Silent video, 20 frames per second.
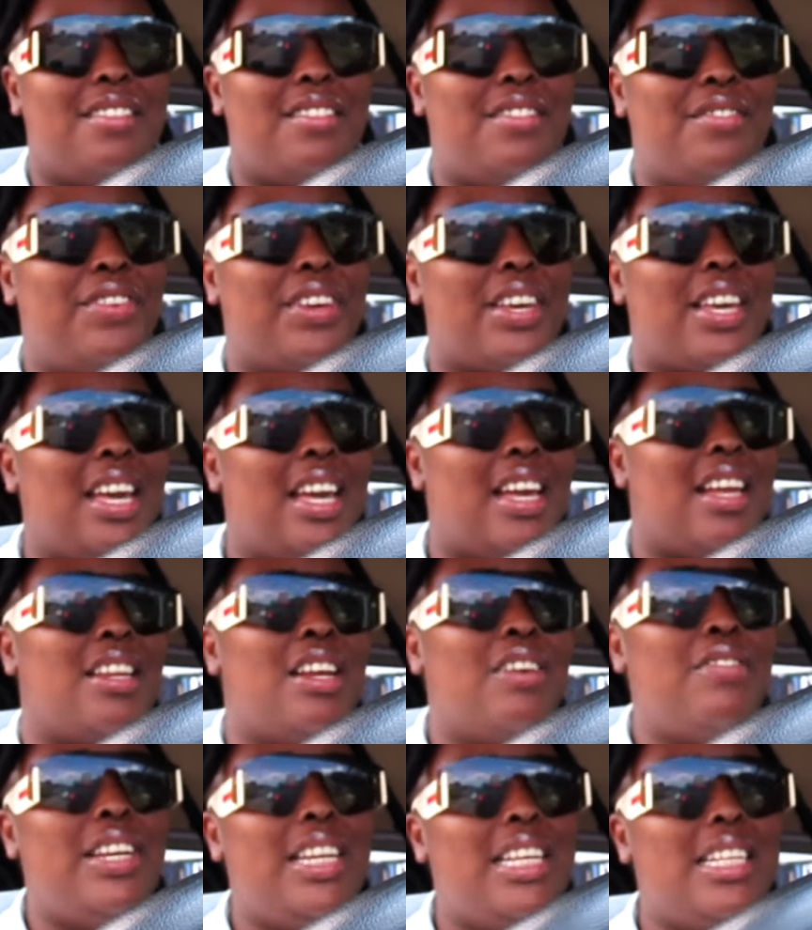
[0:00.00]
freaking,
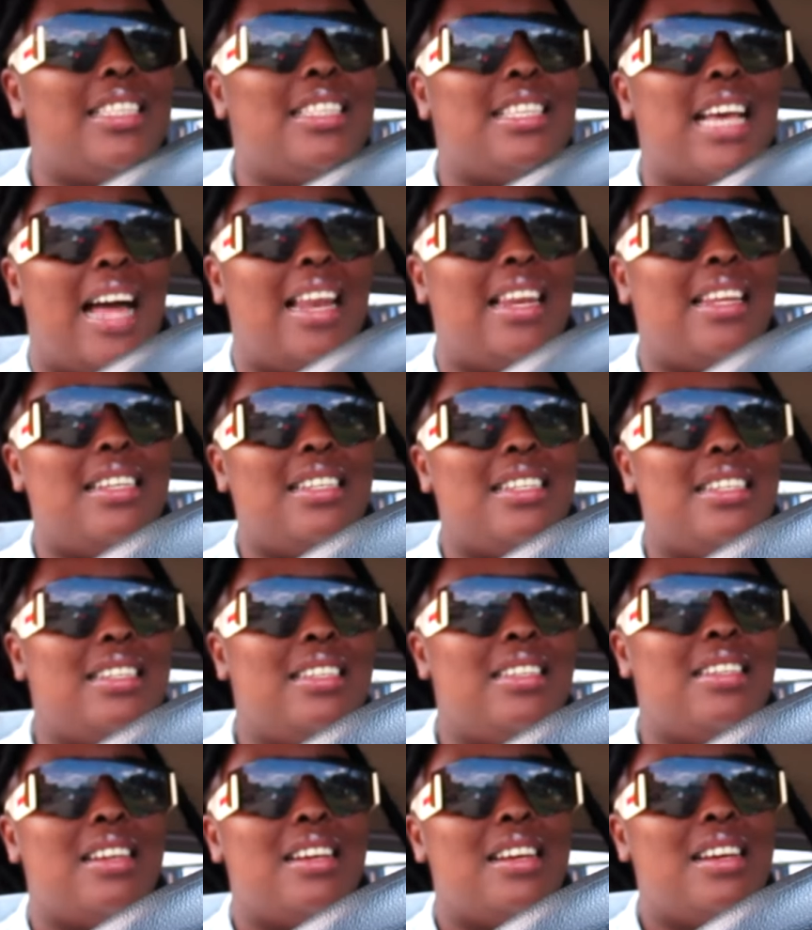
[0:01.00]
not really
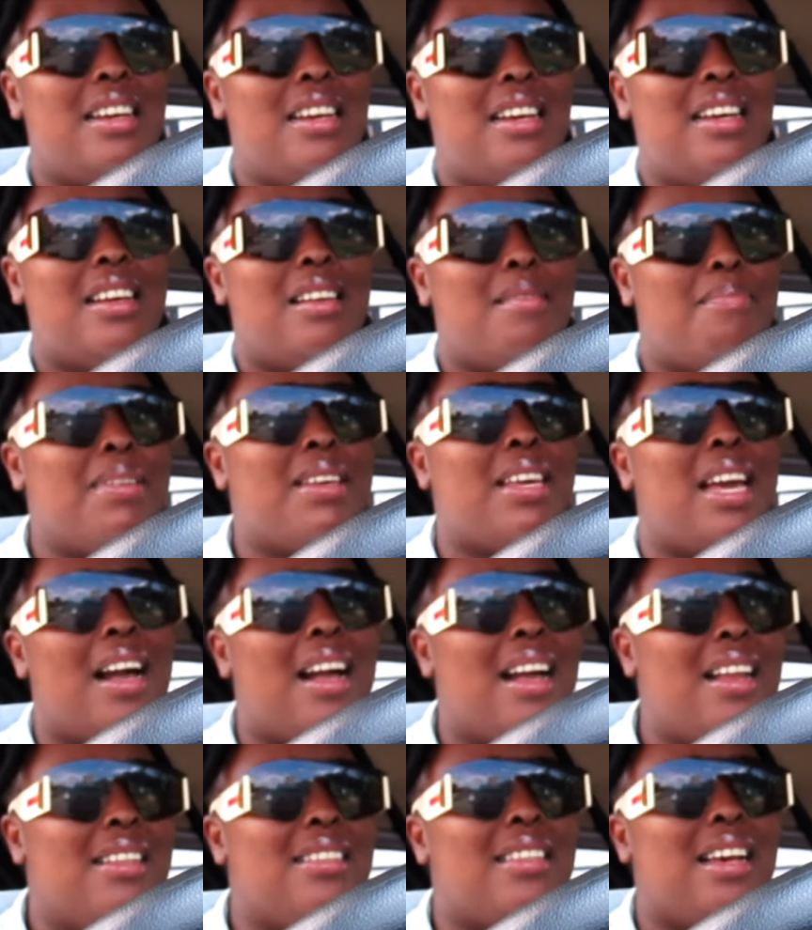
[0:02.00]
talent, but yeah,
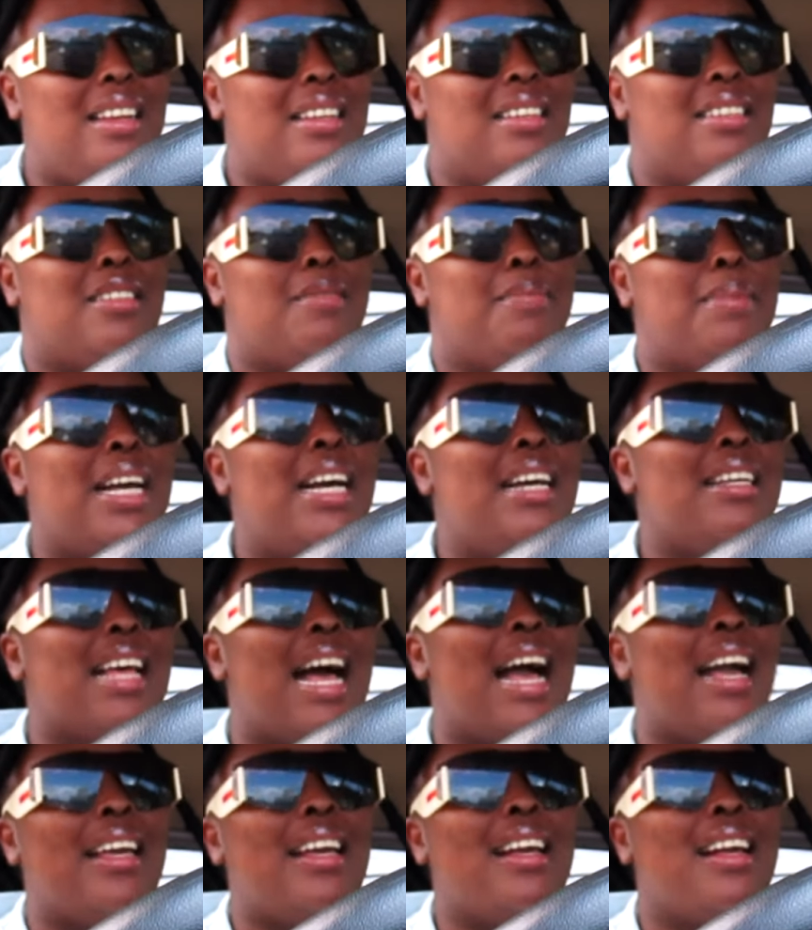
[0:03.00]
kind of talent, because
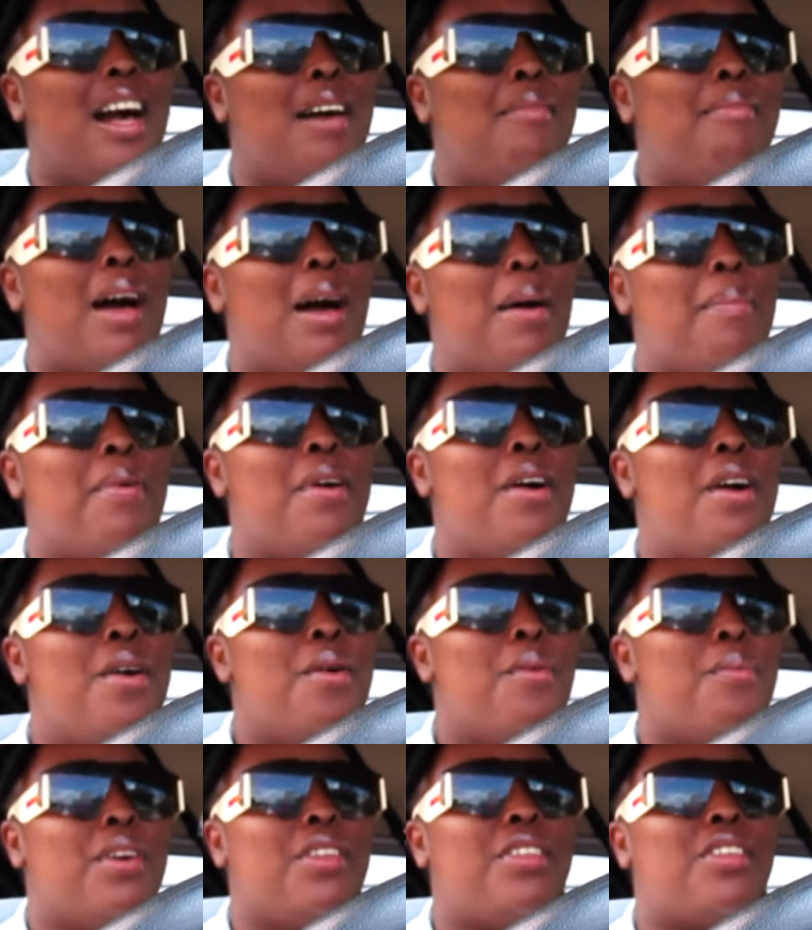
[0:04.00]
I can come up
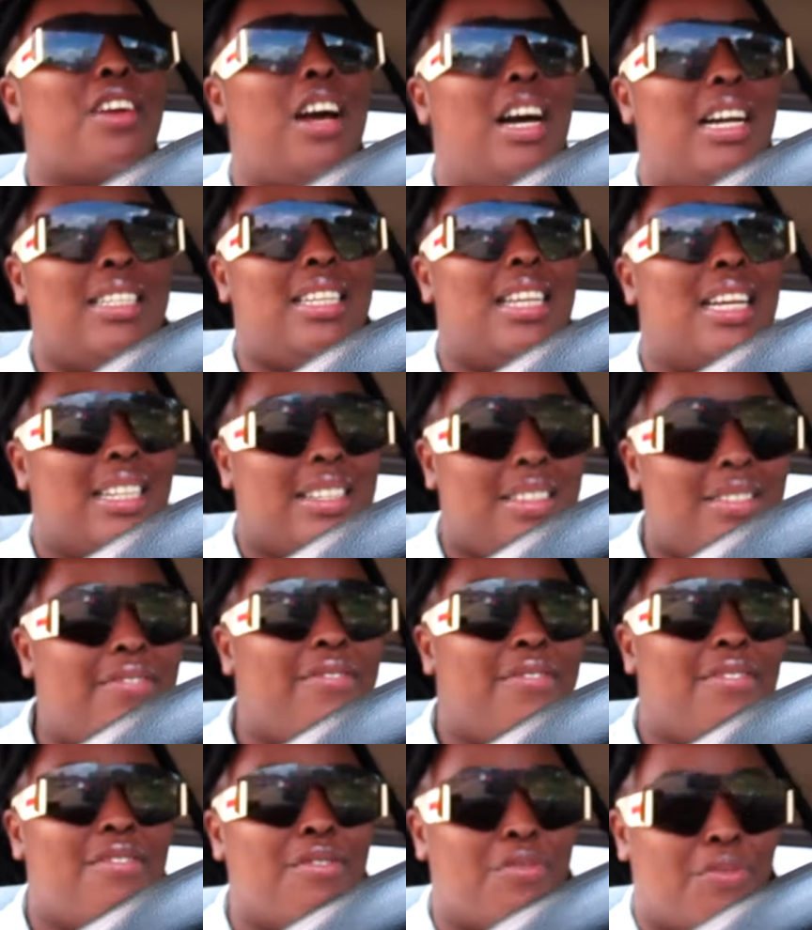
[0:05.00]
with content
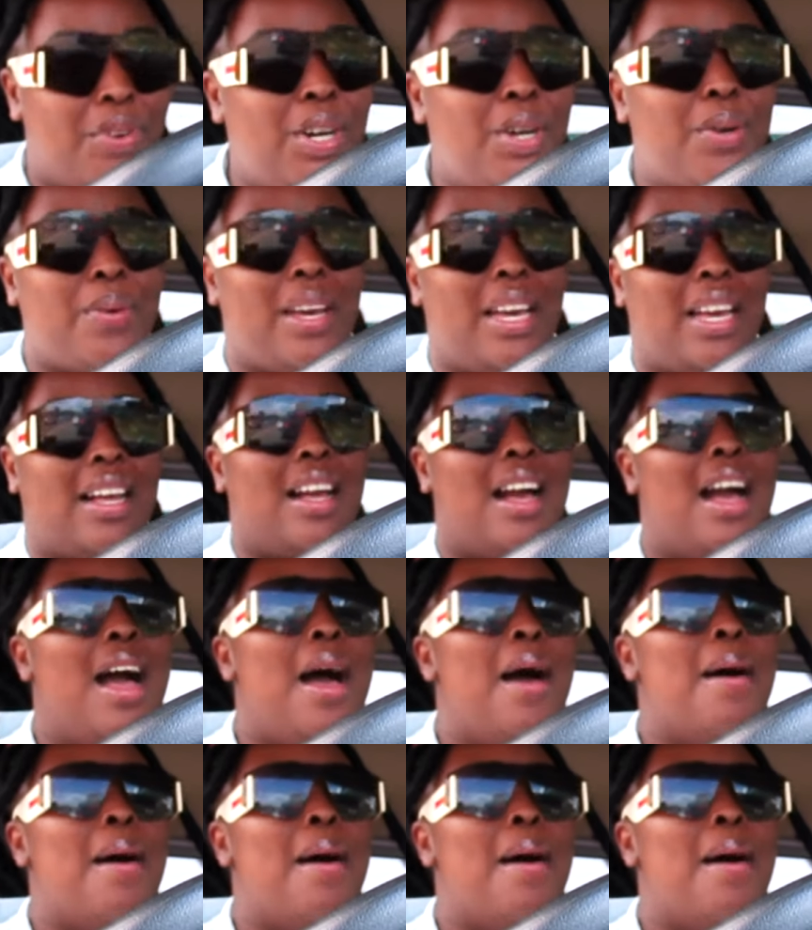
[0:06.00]
real quick.